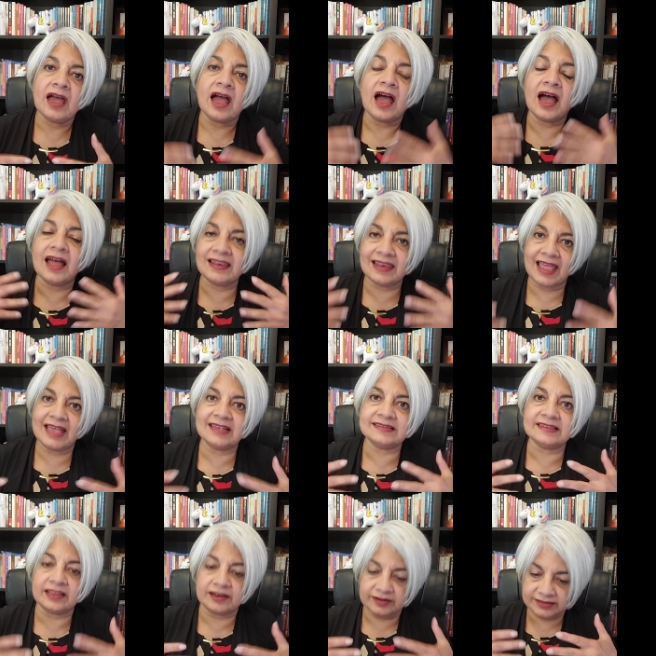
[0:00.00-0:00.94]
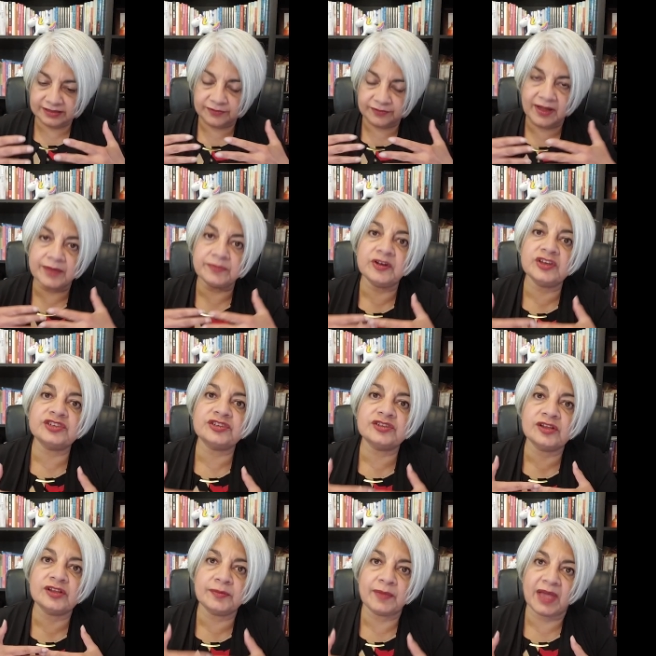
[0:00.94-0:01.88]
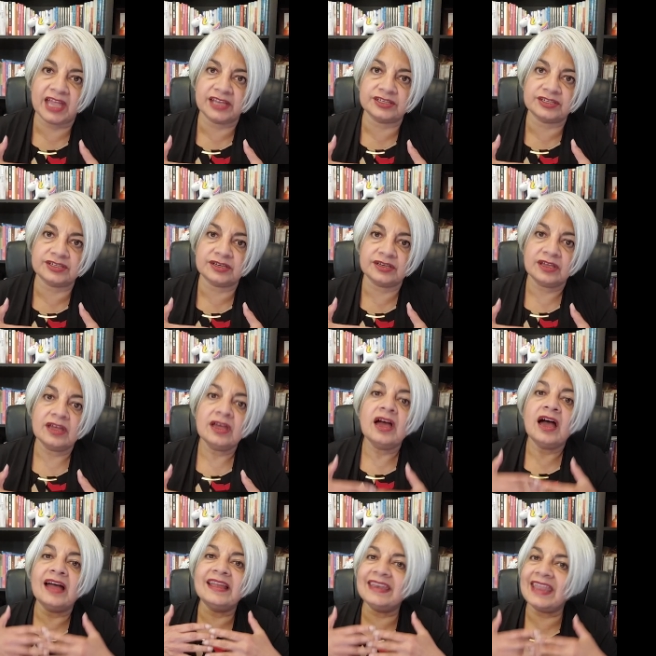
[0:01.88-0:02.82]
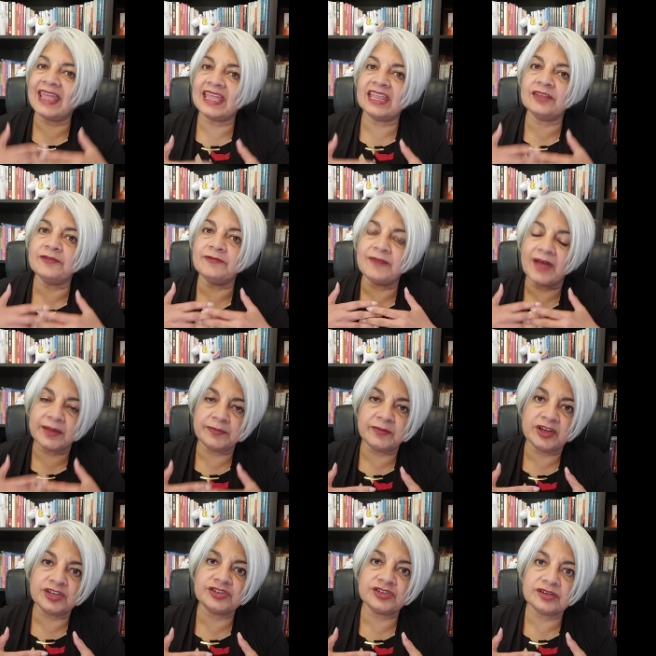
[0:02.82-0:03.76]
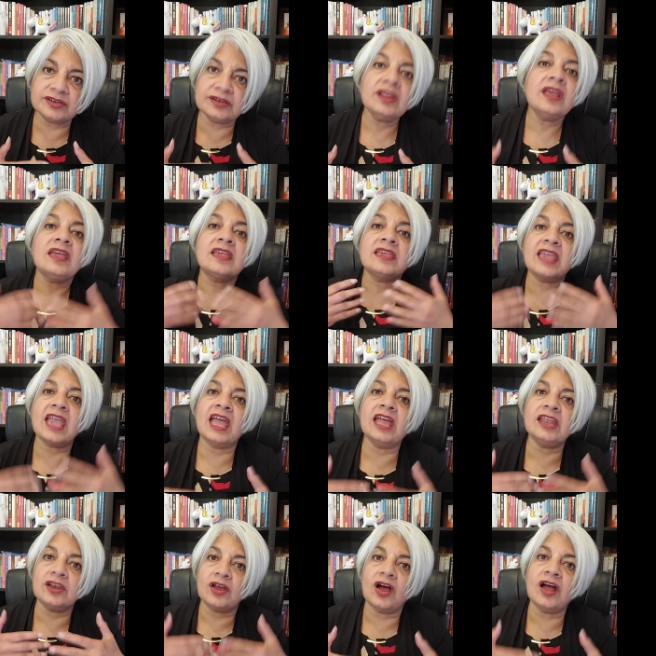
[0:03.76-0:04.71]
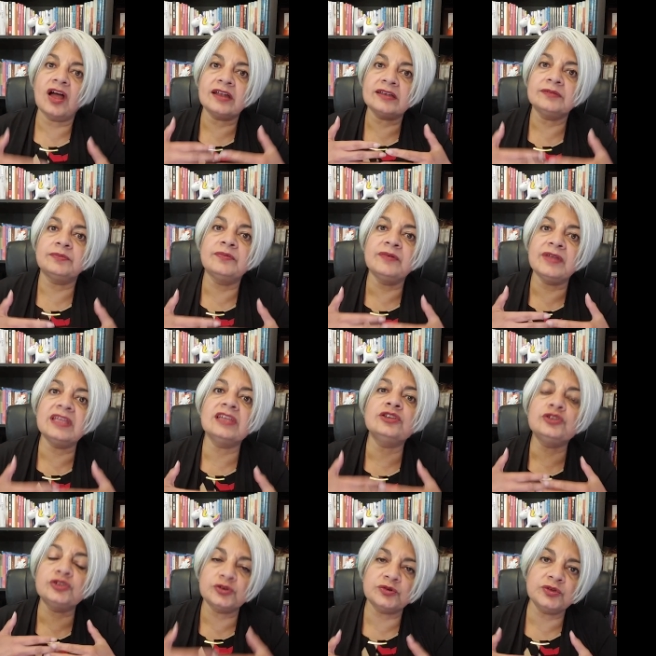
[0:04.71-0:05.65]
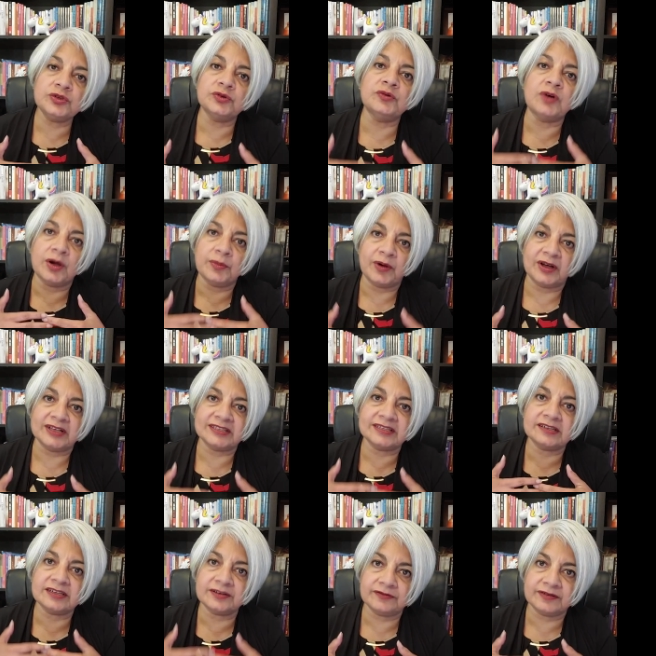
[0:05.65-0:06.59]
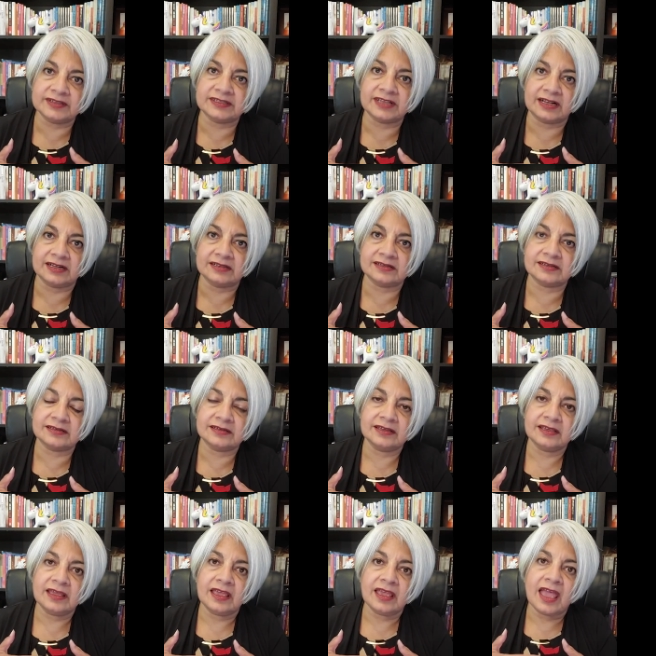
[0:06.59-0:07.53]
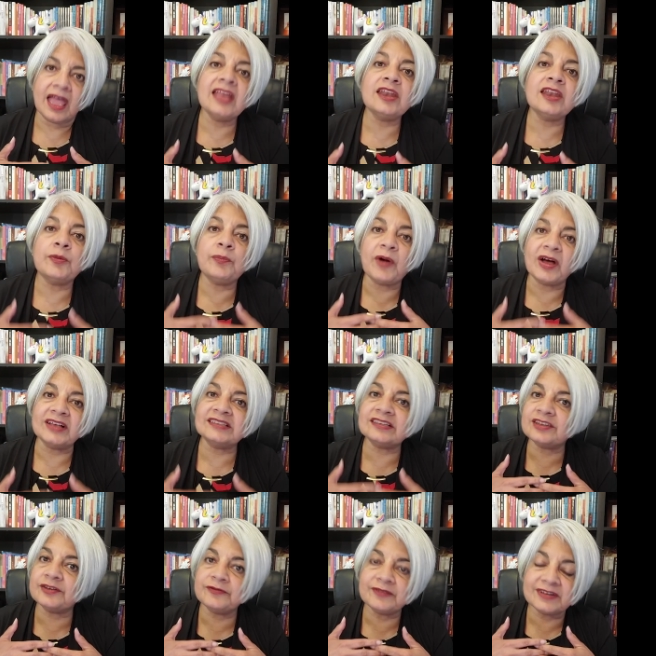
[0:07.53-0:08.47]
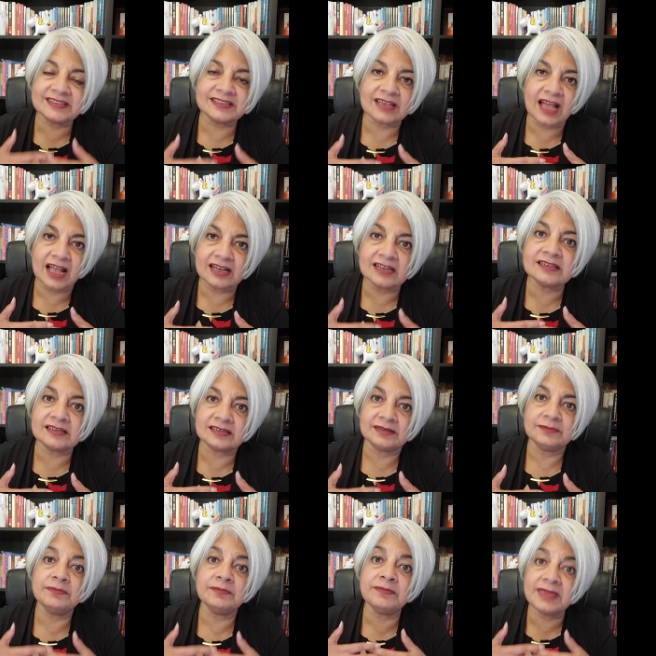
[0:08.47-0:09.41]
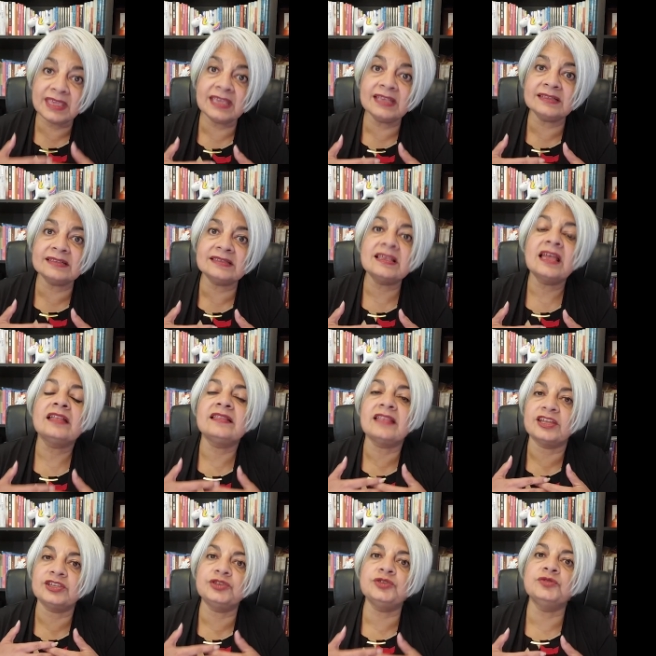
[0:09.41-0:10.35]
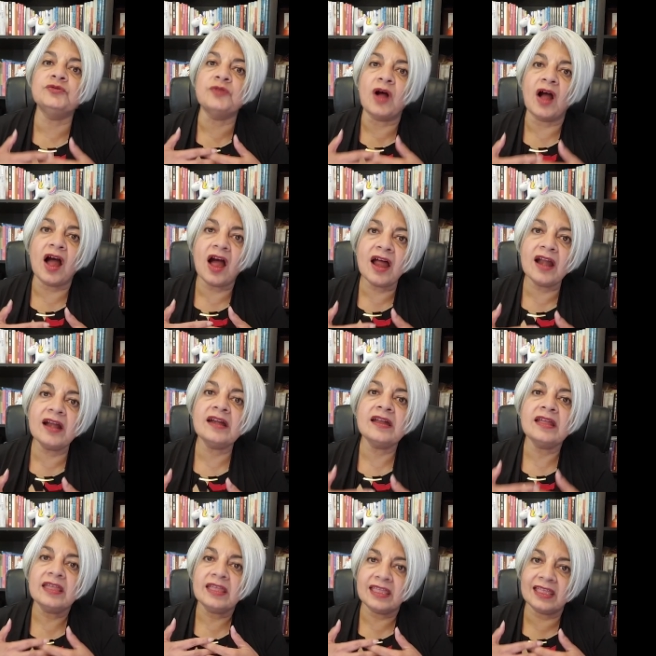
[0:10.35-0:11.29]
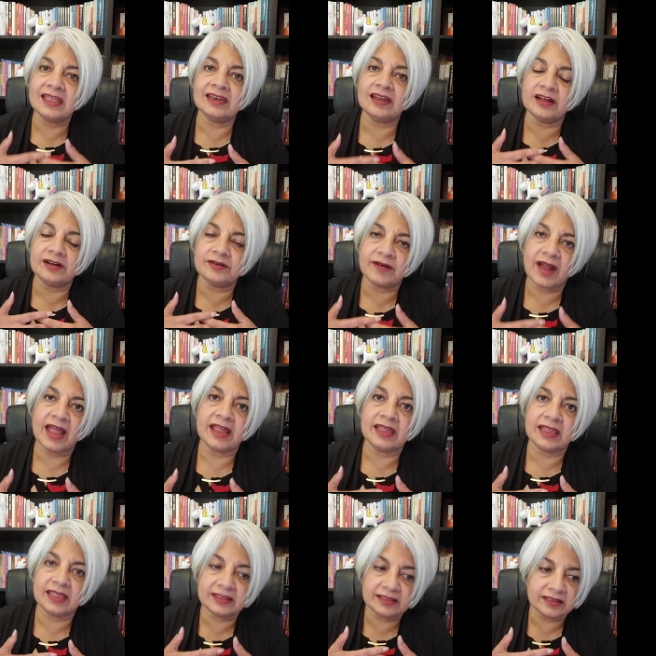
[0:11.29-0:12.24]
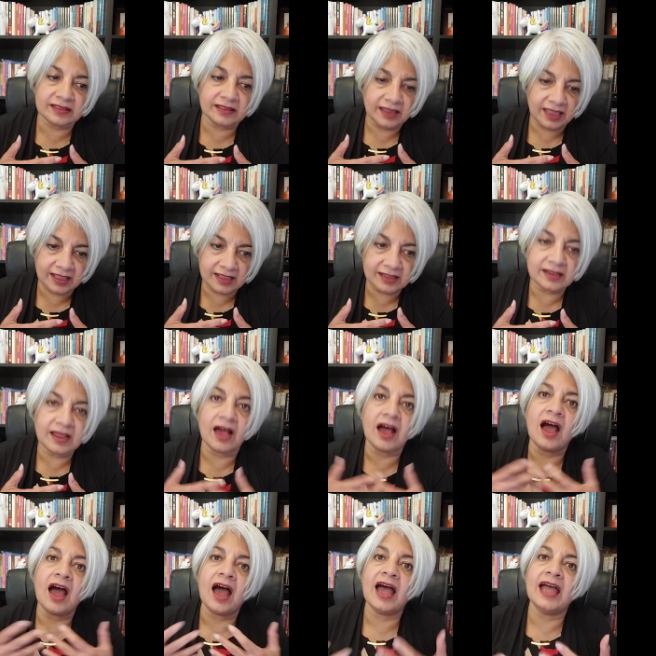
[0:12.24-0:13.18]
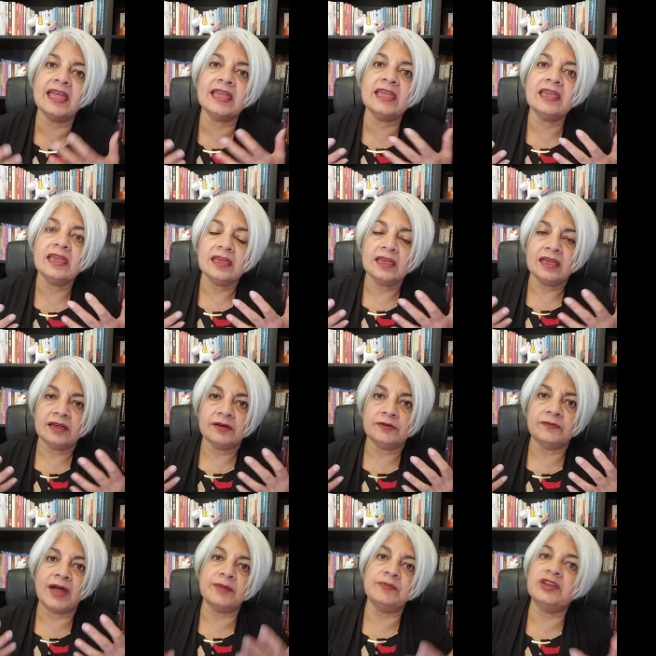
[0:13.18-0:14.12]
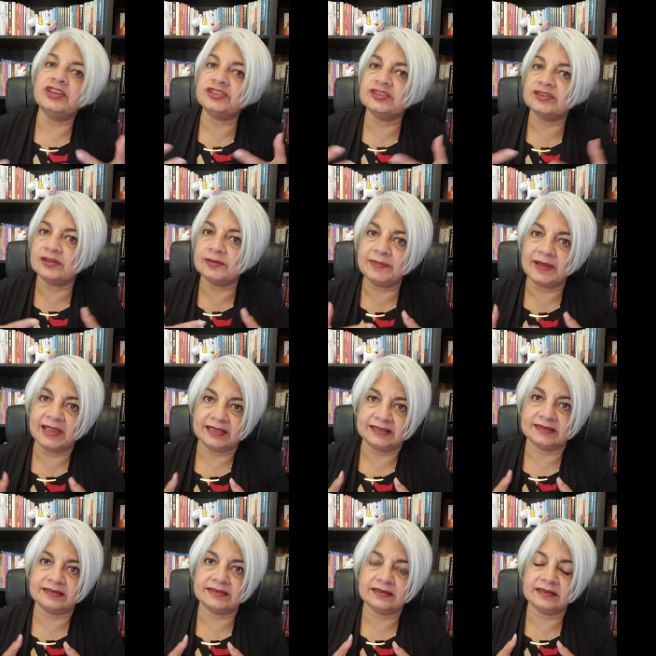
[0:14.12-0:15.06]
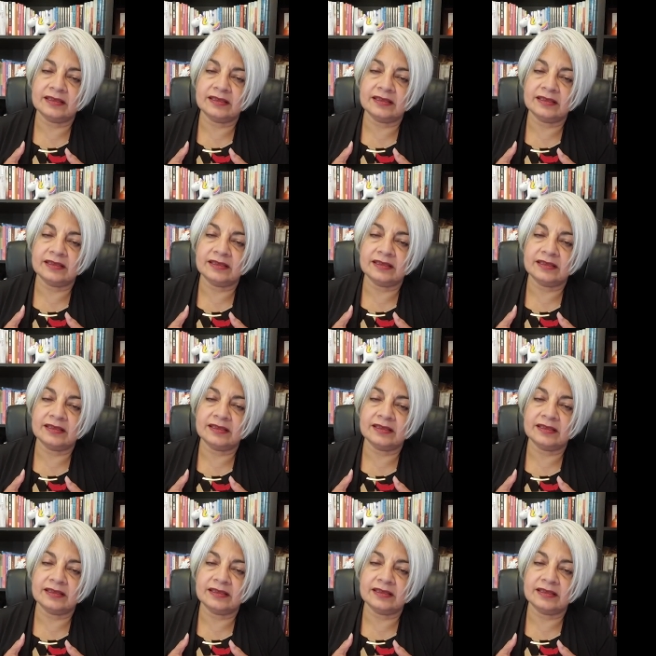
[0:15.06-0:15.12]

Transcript: unless there is a vibrational match a negative vibration cannot bring to you a positive result and a positive result means that you are in a, in, in a high vibrational place.